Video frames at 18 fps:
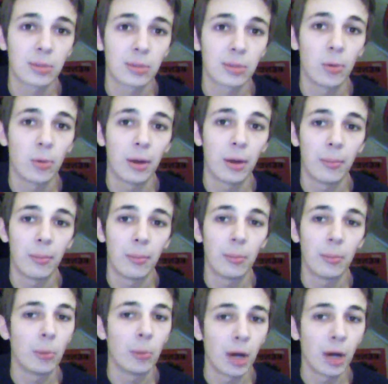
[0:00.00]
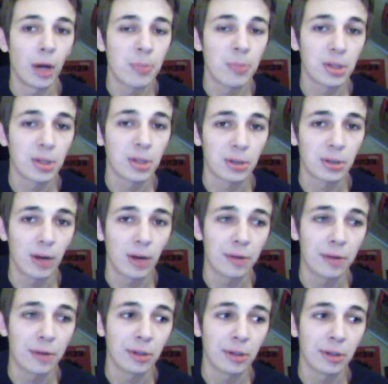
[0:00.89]
went up to Sir
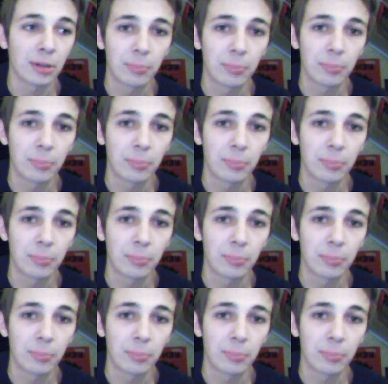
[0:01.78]
Roderick,